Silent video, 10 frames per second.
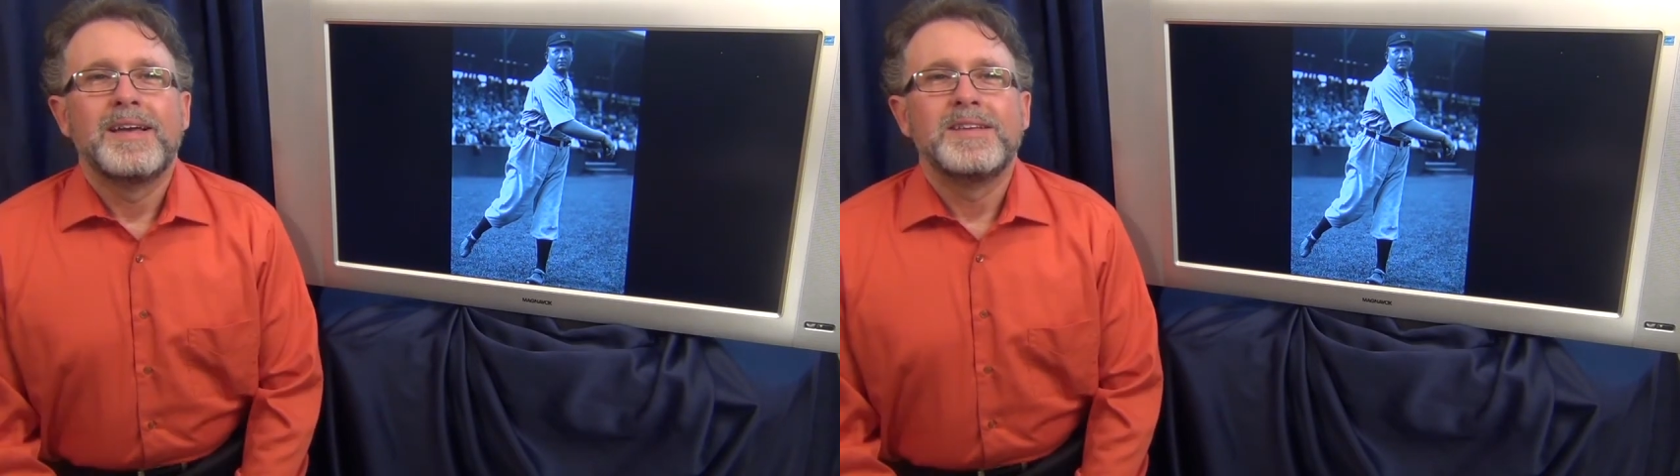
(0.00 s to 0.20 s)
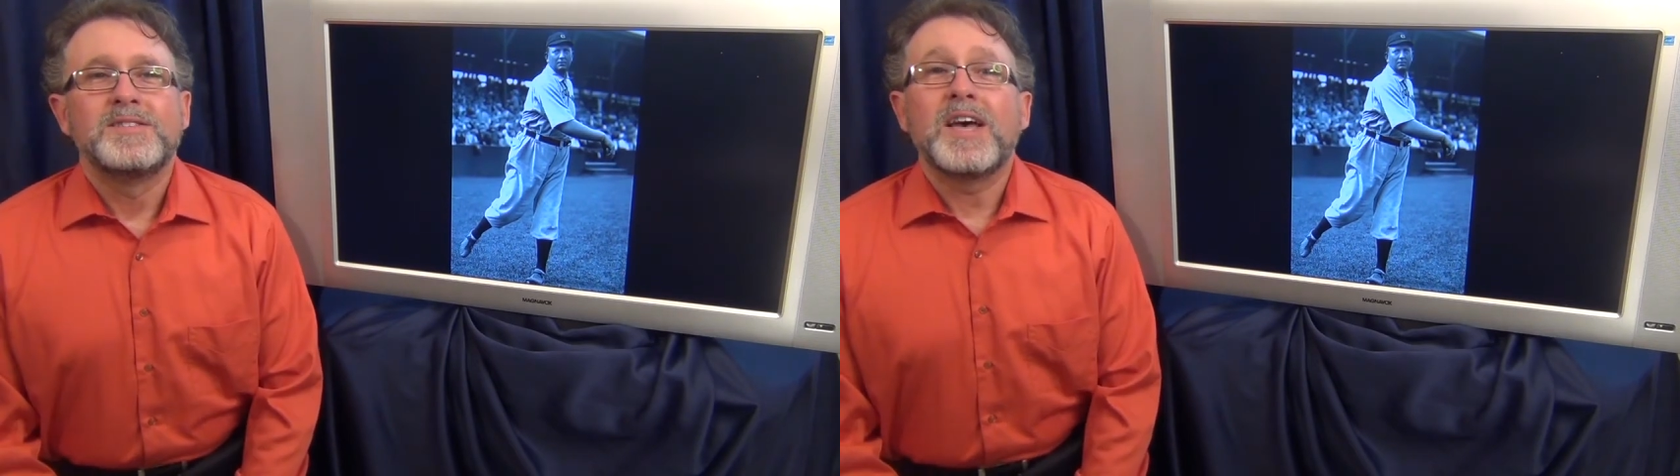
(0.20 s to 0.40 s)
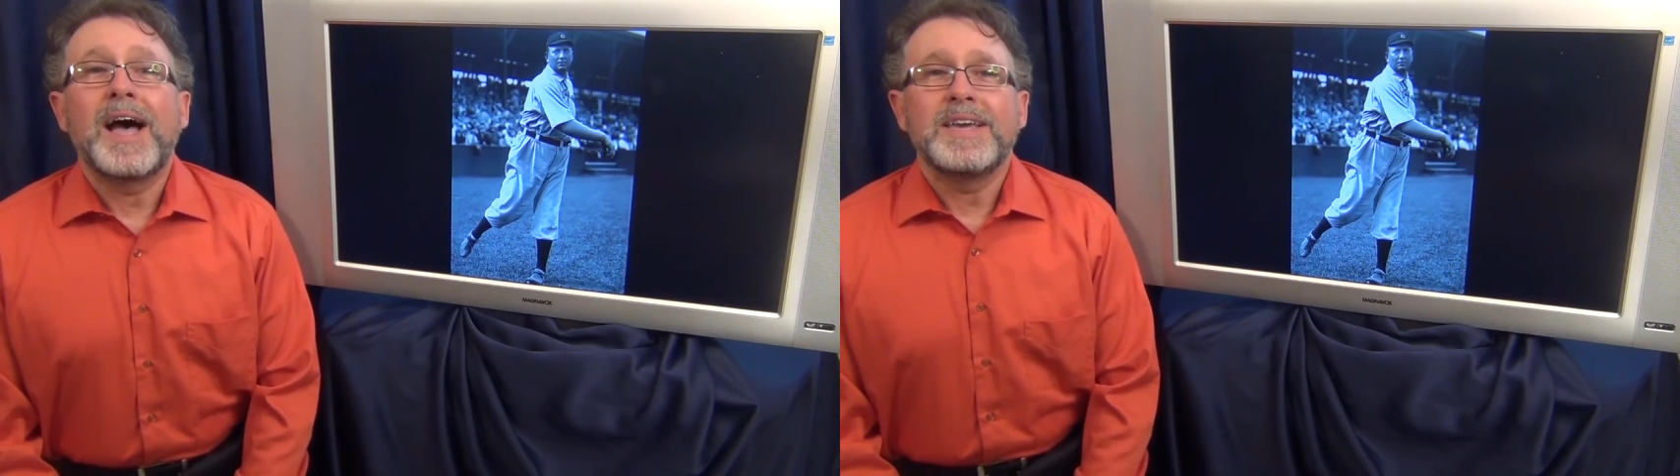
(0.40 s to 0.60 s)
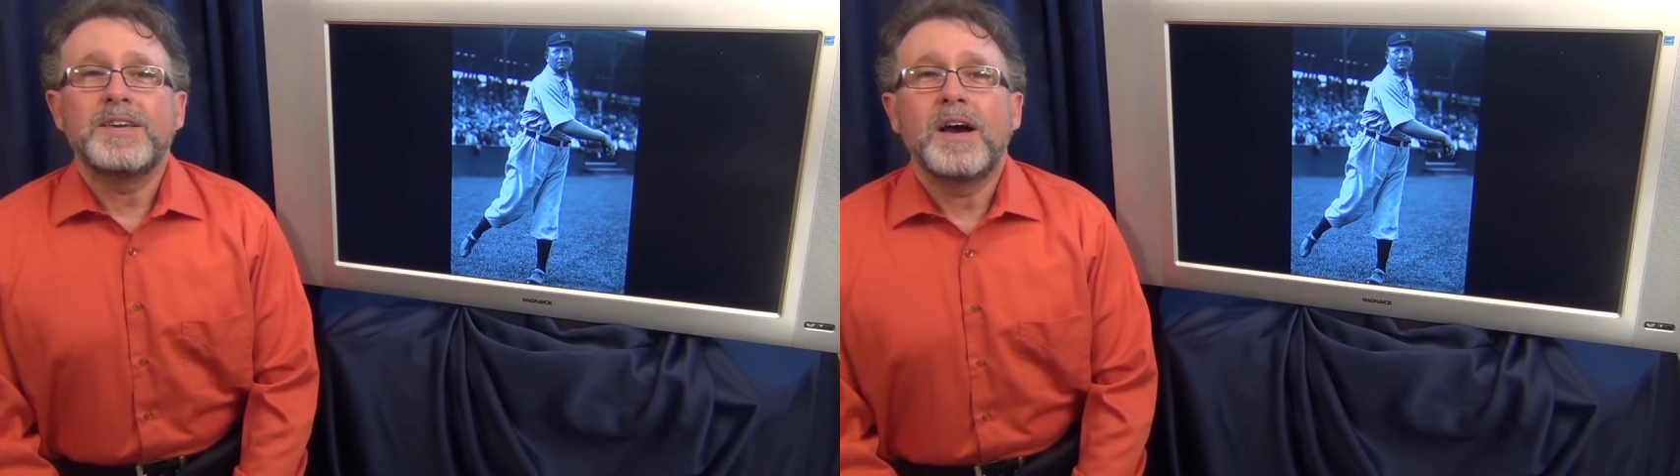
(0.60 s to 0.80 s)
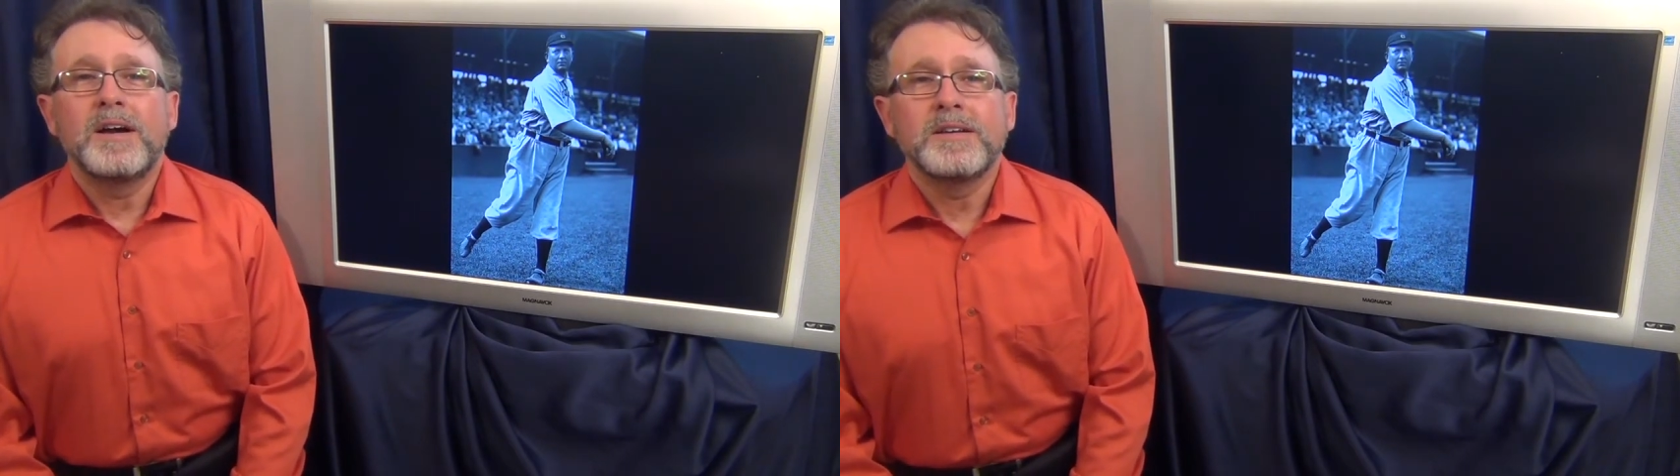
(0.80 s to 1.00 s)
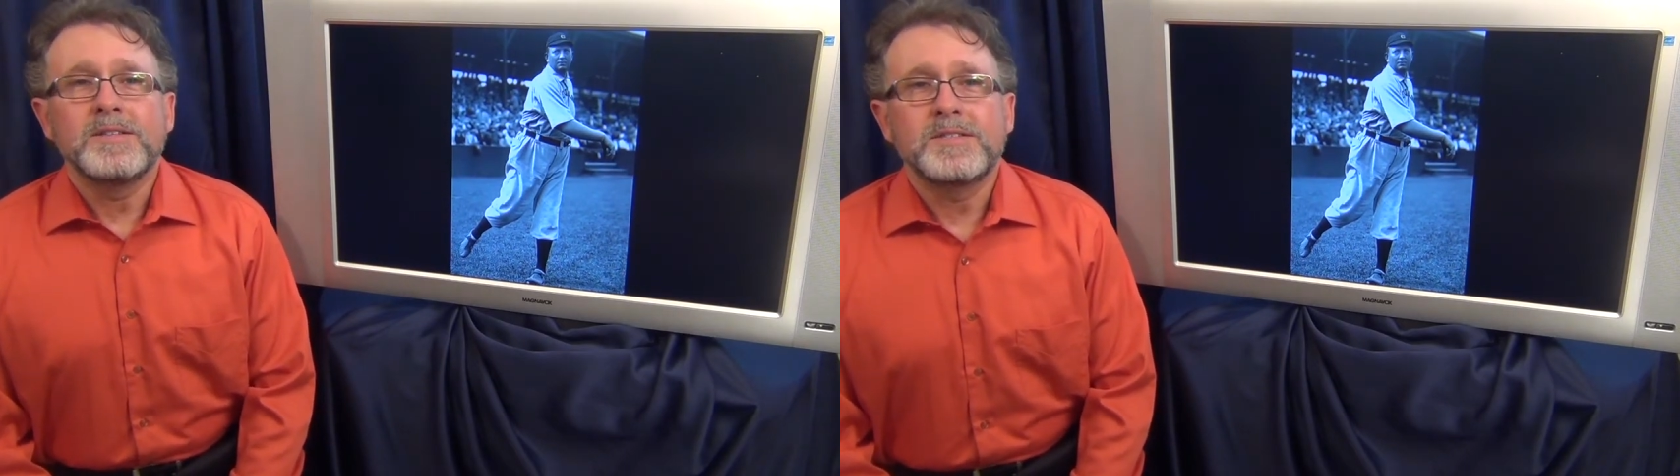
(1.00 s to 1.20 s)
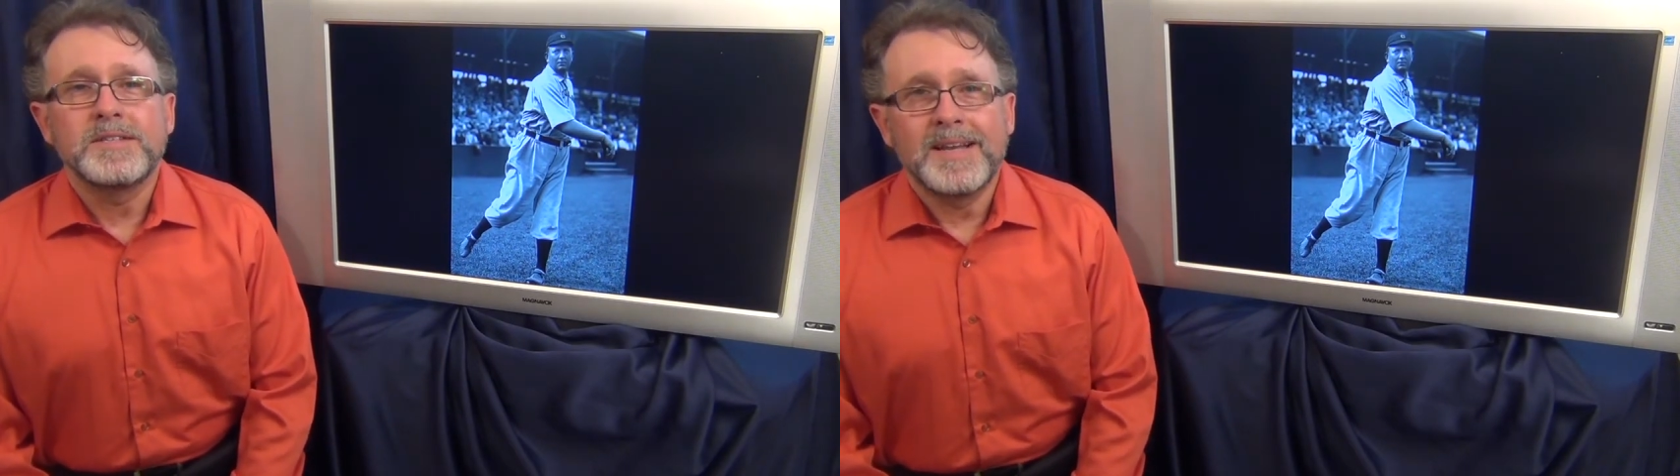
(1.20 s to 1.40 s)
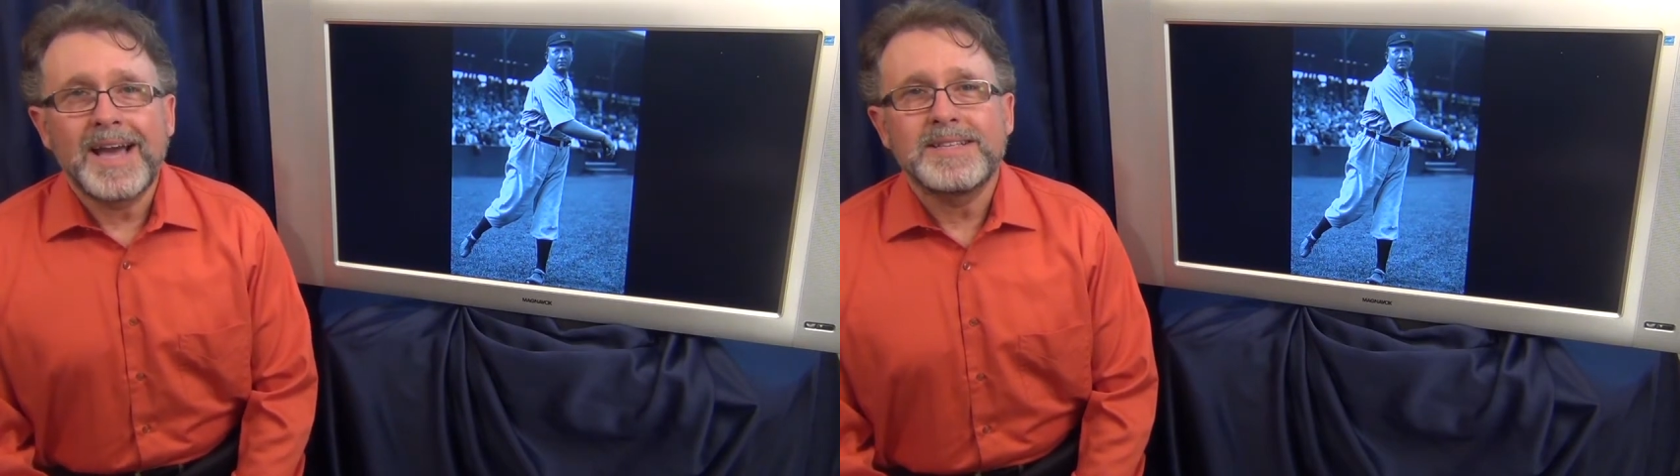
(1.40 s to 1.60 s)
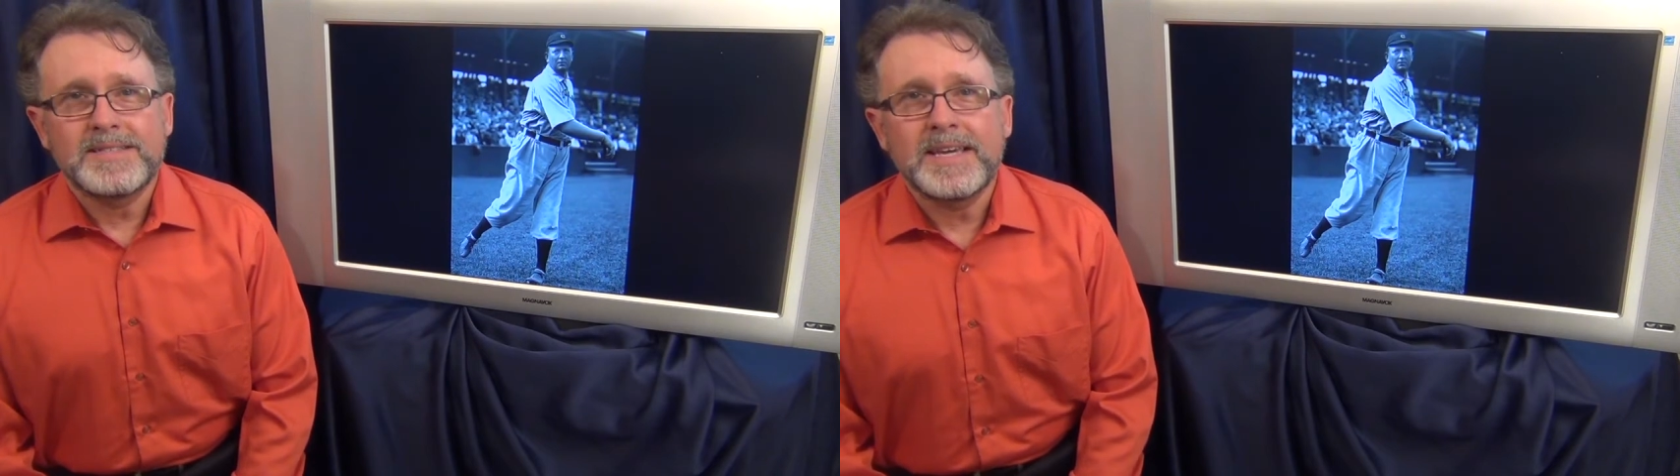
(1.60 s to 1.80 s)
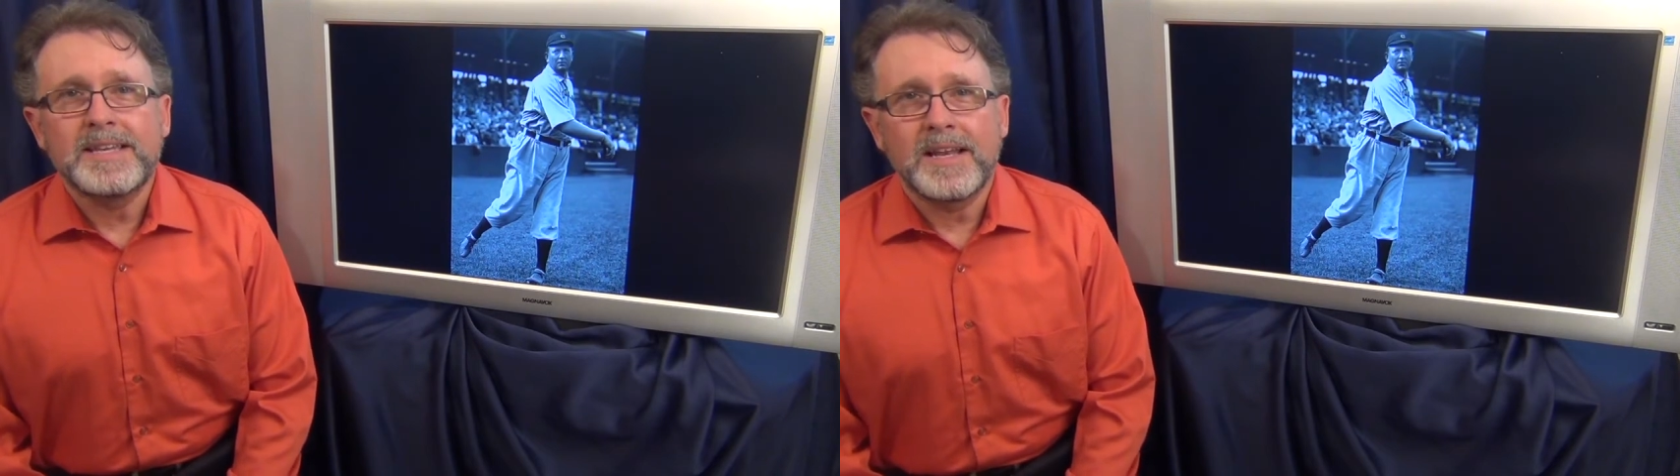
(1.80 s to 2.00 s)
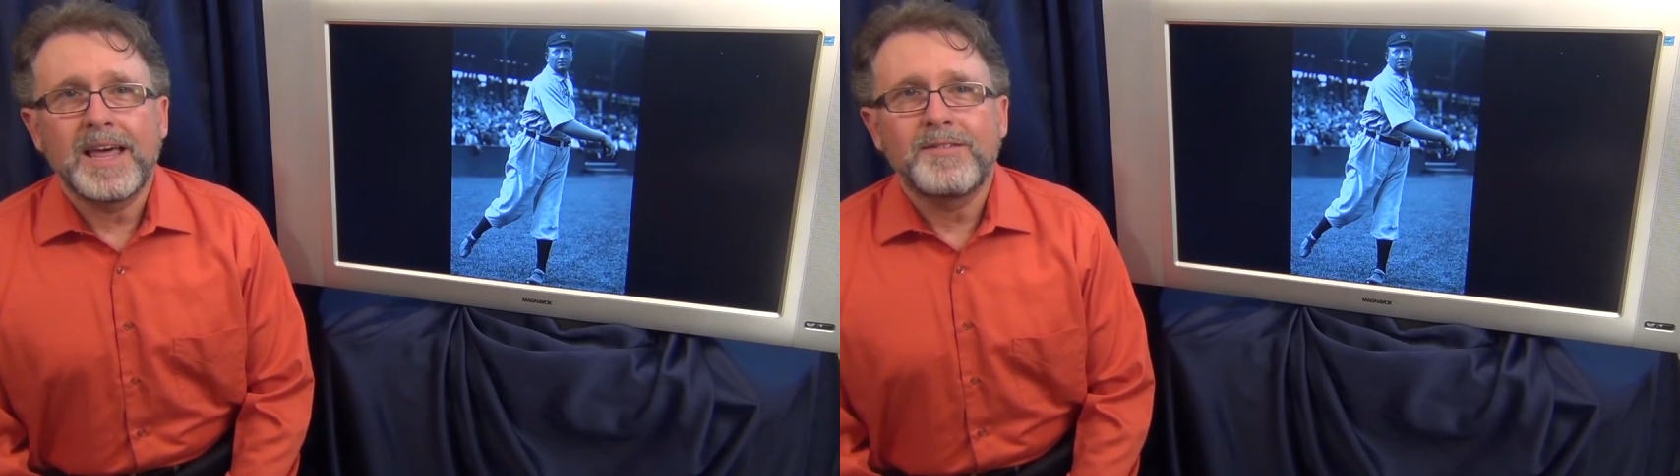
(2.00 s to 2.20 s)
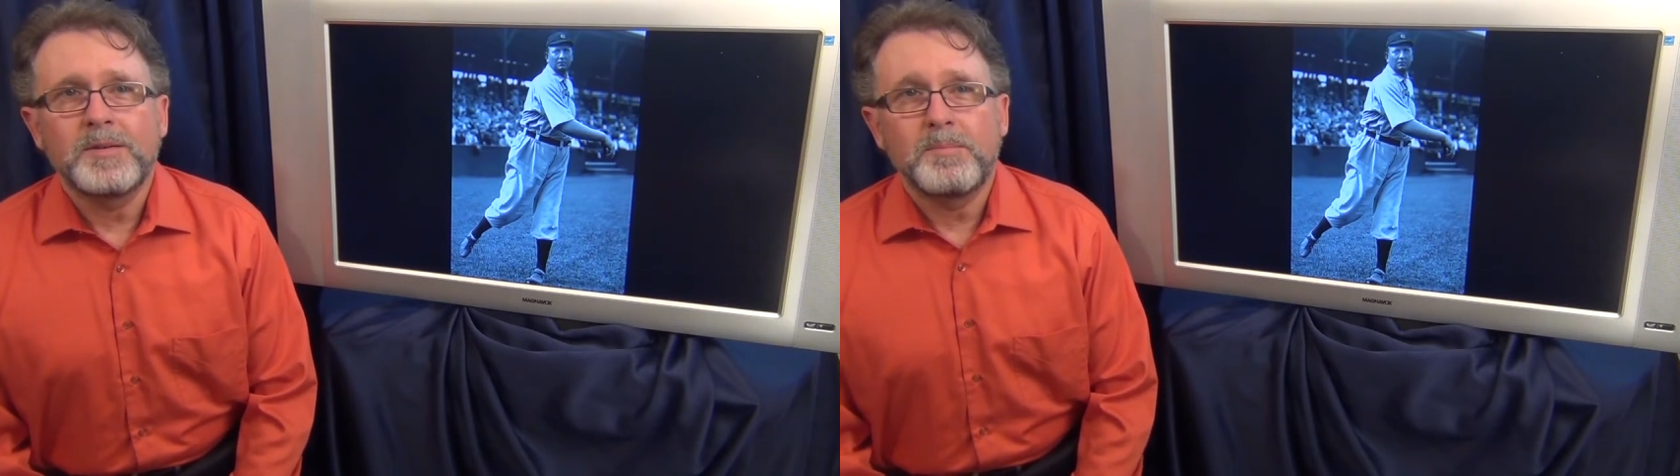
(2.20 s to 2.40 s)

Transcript: Cy Young's 1911